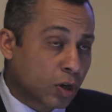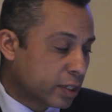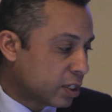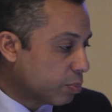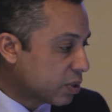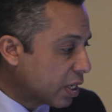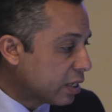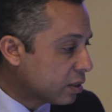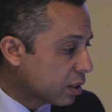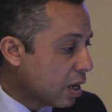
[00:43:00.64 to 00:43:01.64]

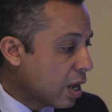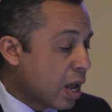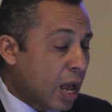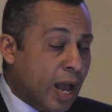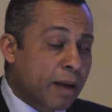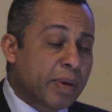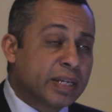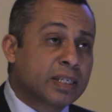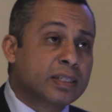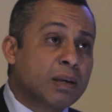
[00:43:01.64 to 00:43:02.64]
90%.
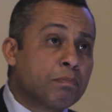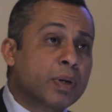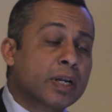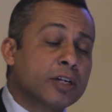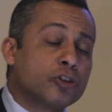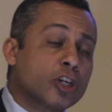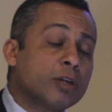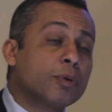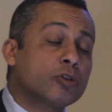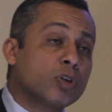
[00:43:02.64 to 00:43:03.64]
It's a simpler and
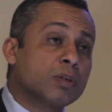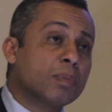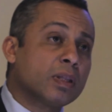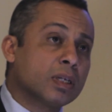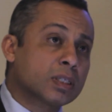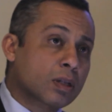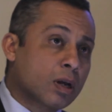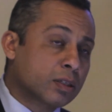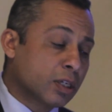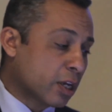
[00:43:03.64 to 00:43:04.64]
cheaper treatment than
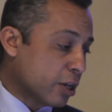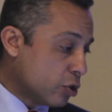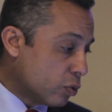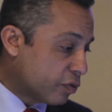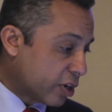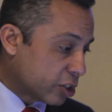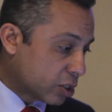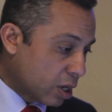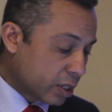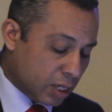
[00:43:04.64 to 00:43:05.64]
starting a new fresh
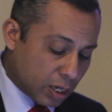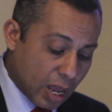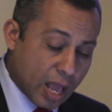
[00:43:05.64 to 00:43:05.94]
cycle,